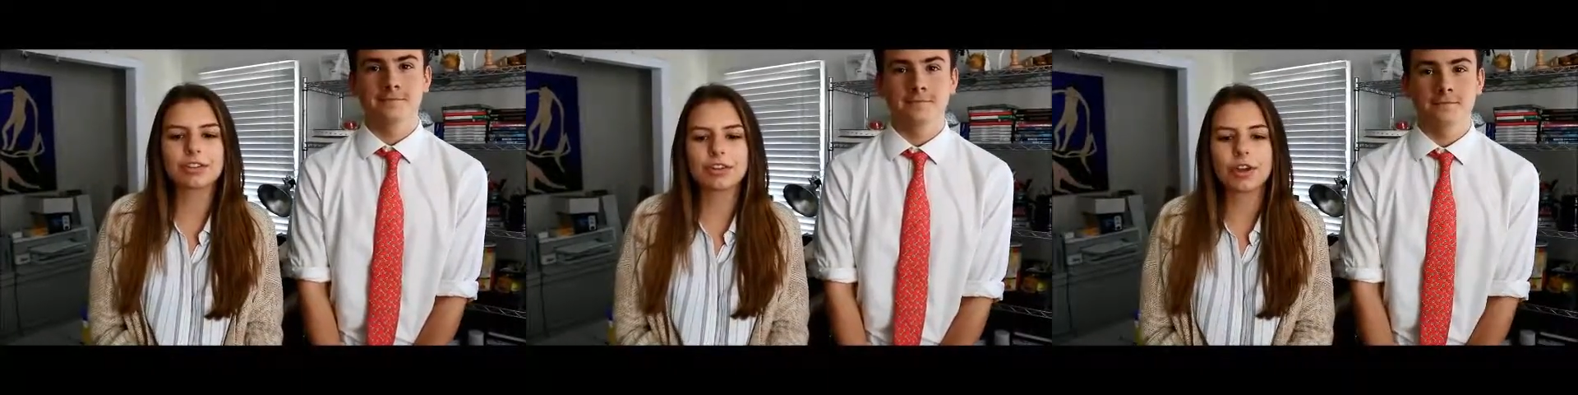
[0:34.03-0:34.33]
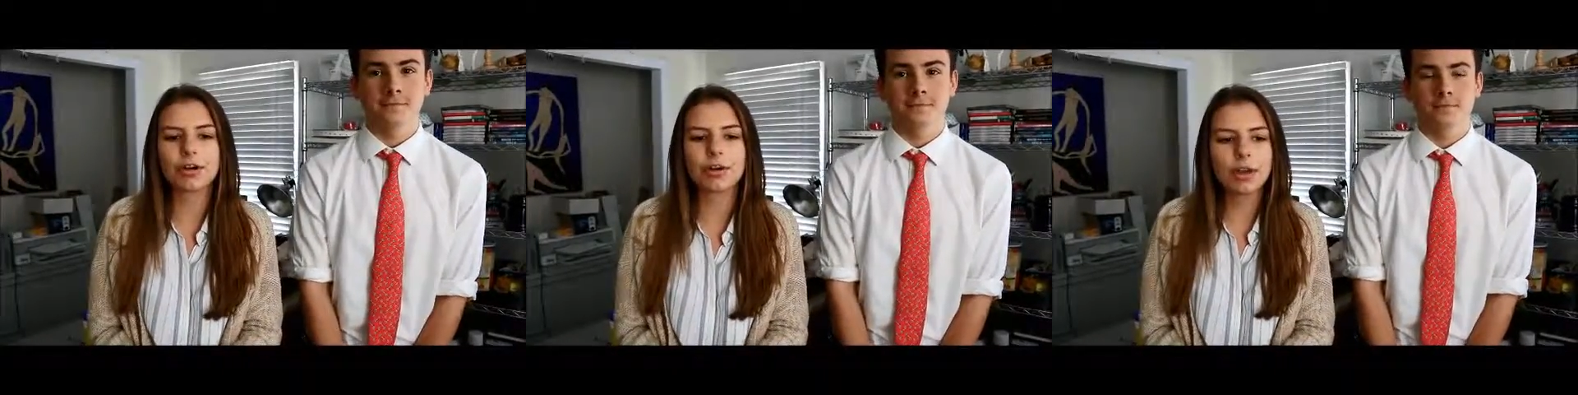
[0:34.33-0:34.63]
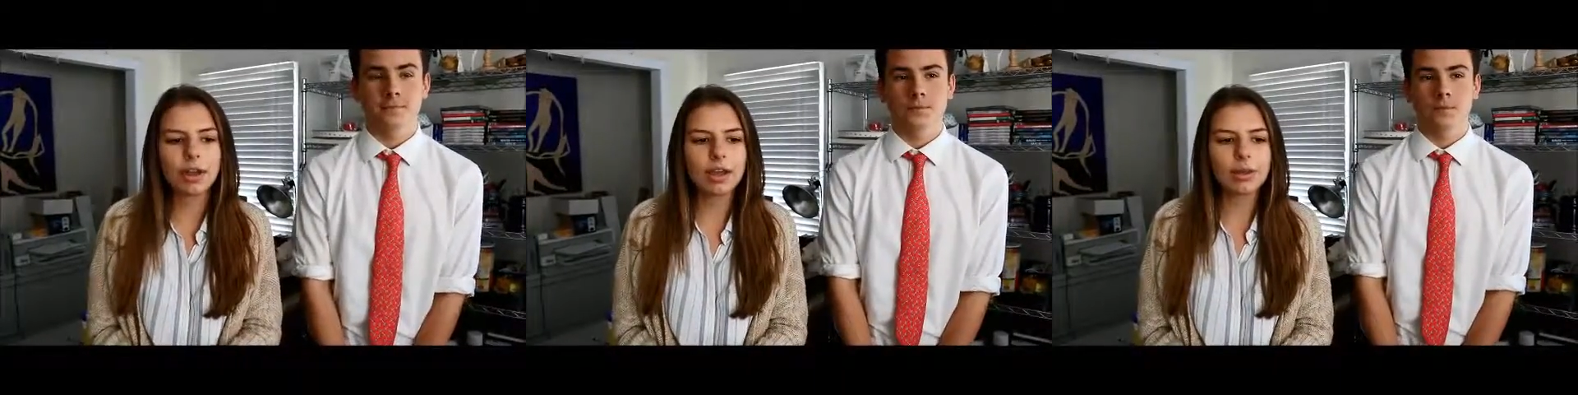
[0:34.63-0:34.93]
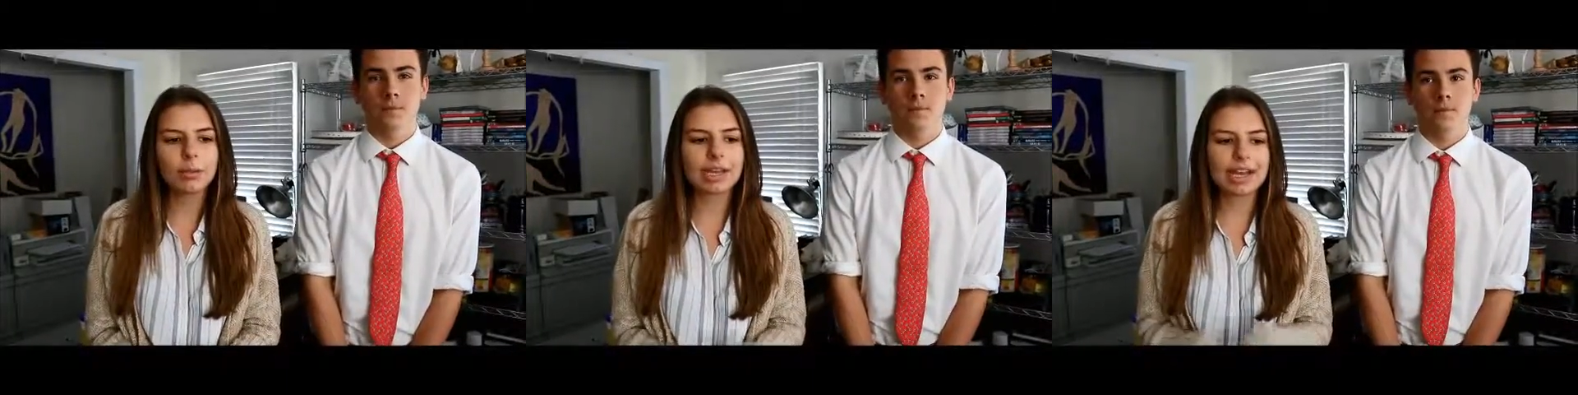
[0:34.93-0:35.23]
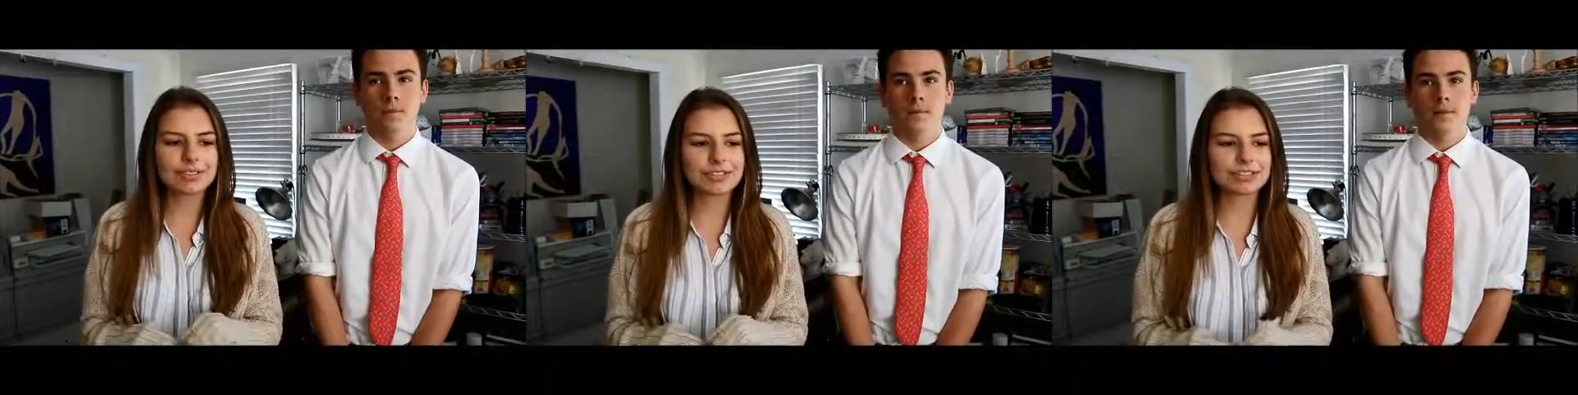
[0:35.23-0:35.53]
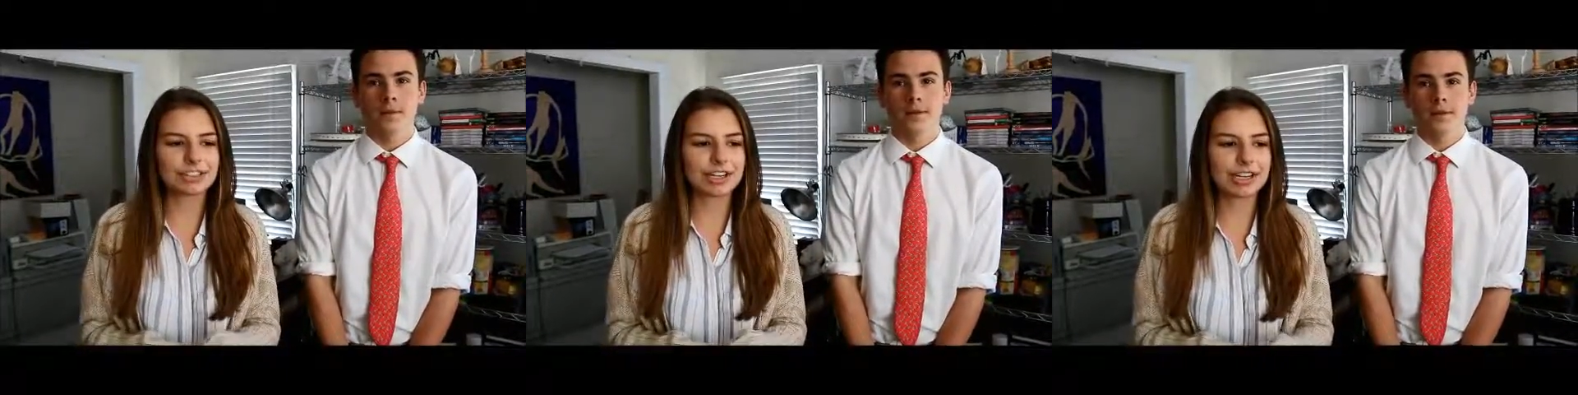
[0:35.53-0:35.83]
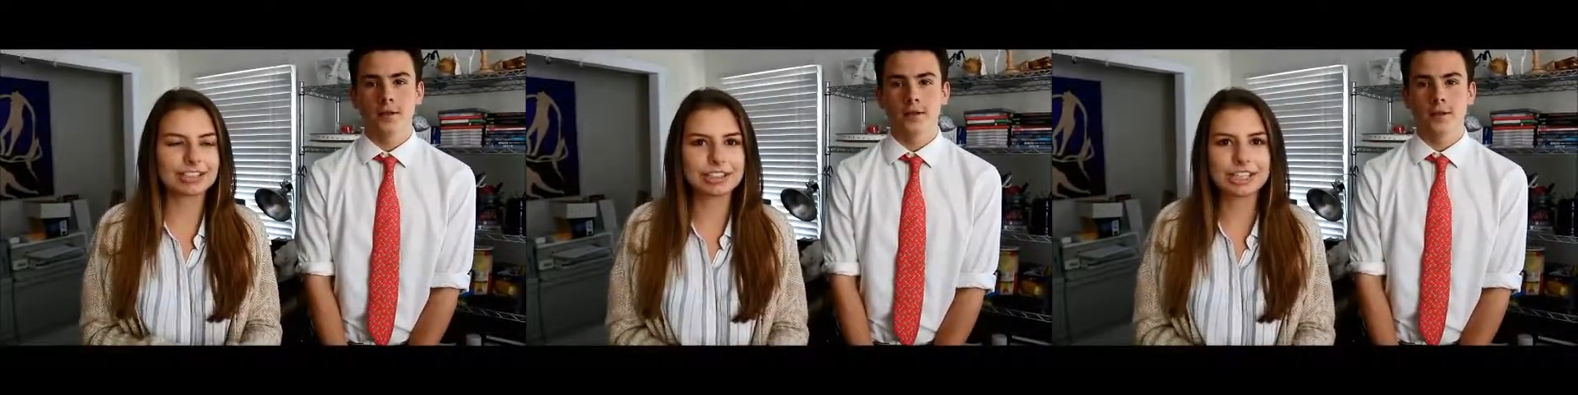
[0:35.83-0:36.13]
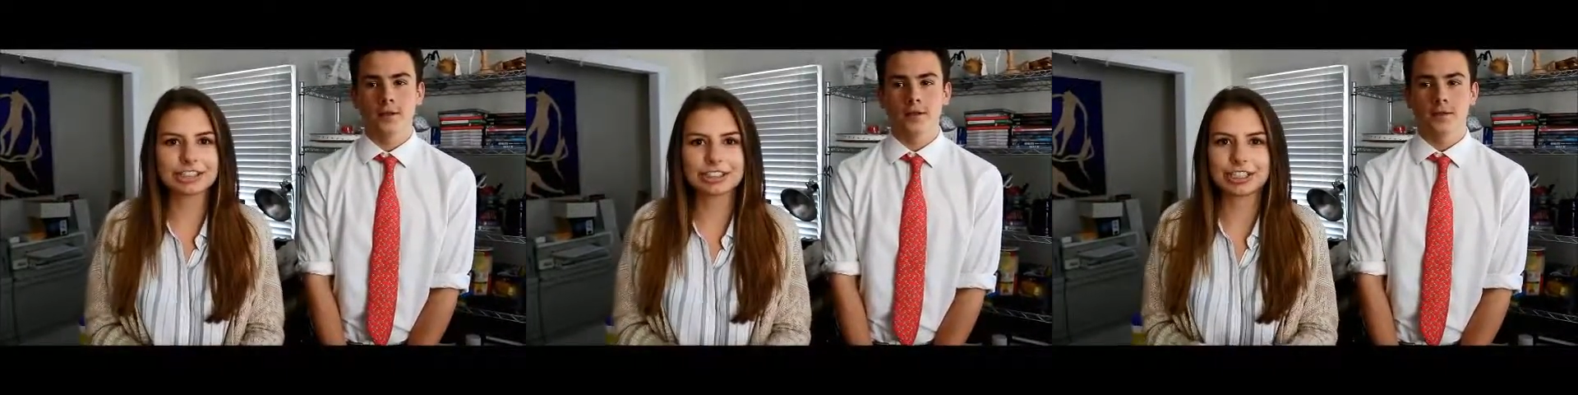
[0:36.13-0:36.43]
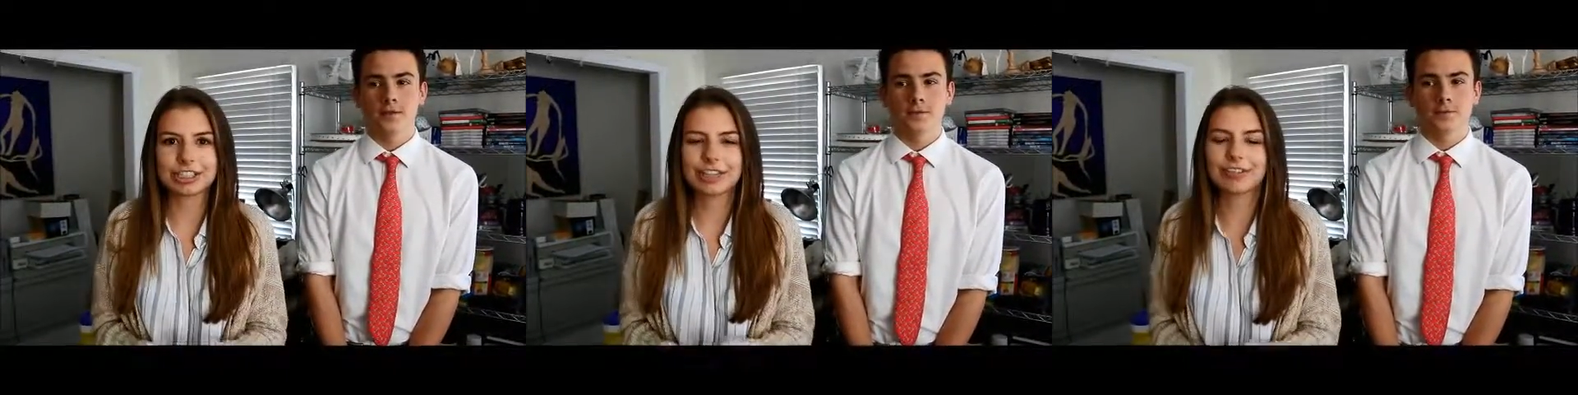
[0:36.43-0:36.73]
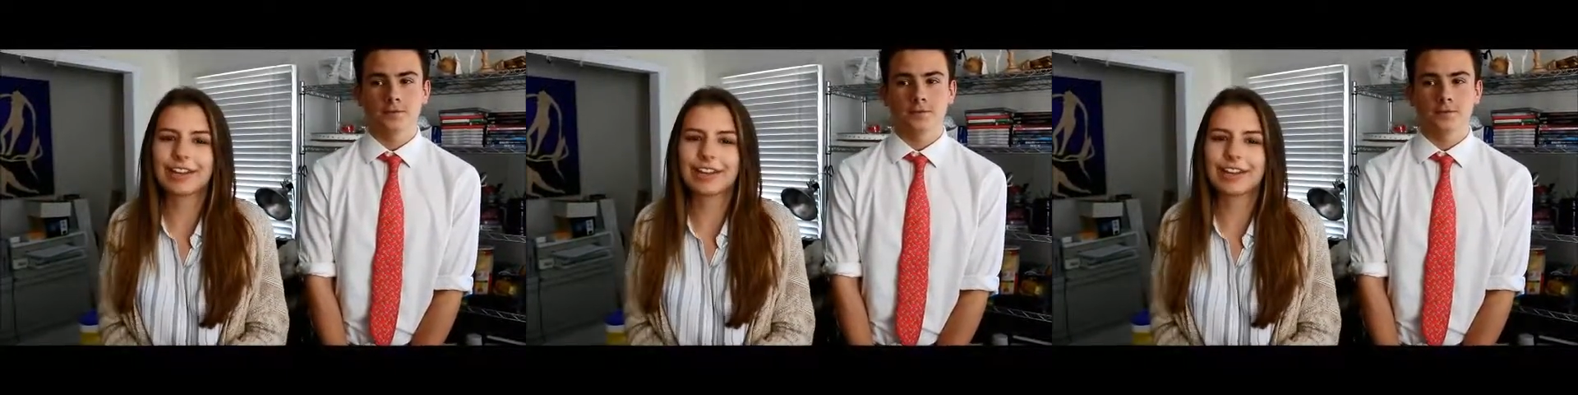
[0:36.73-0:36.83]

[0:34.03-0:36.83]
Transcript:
Speaker 1: So we have such a great education here at